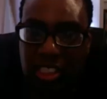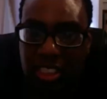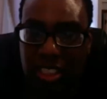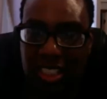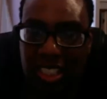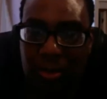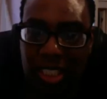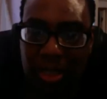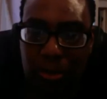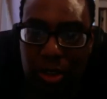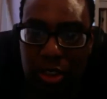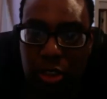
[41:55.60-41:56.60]
does that
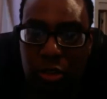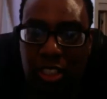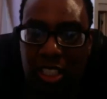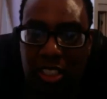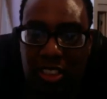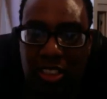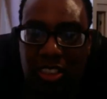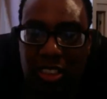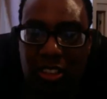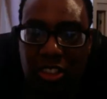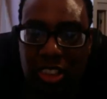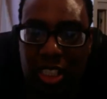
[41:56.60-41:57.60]
able to do now? Can
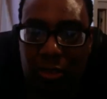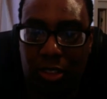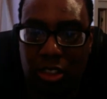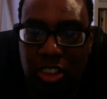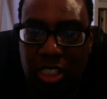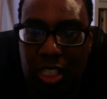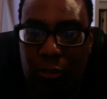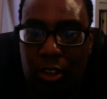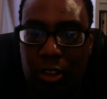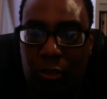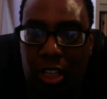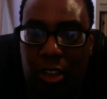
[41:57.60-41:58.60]
you start a
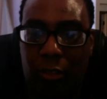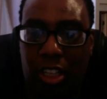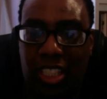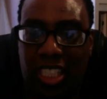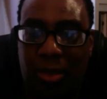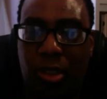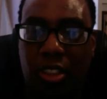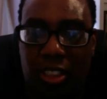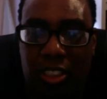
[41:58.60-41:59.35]
record label?